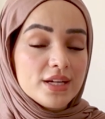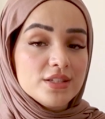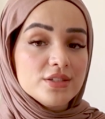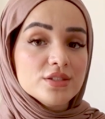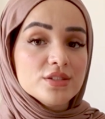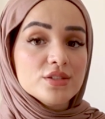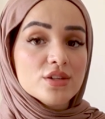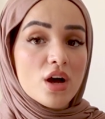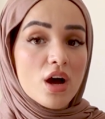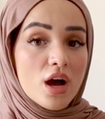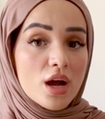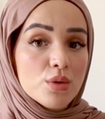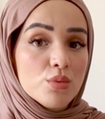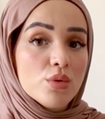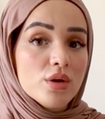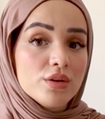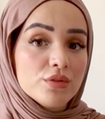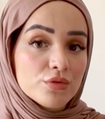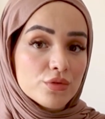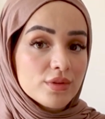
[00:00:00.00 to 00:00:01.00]
creators I
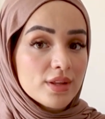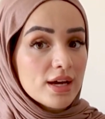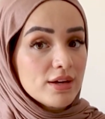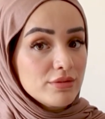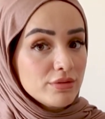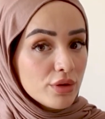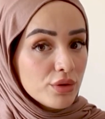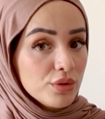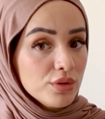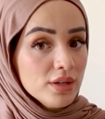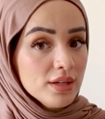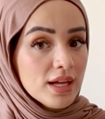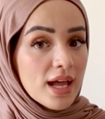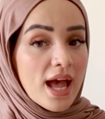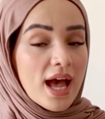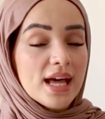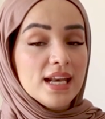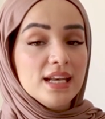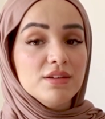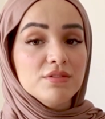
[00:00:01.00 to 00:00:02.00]
want for that role
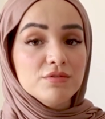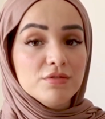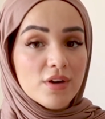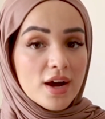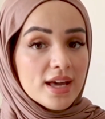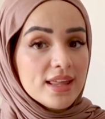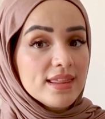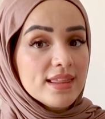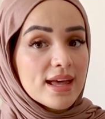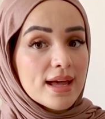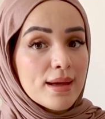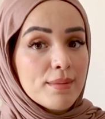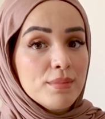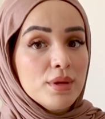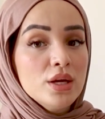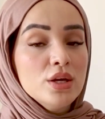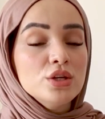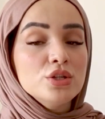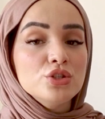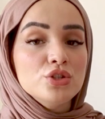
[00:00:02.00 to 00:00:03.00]
and invite
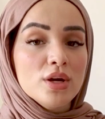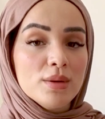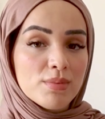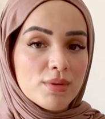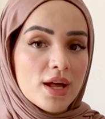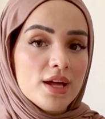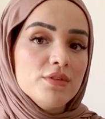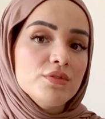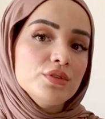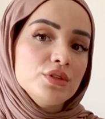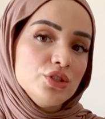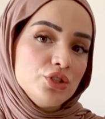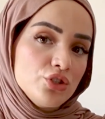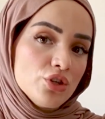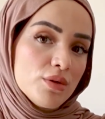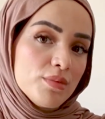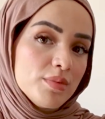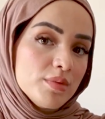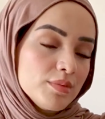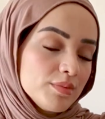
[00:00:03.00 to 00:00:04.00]
them to apply for the job.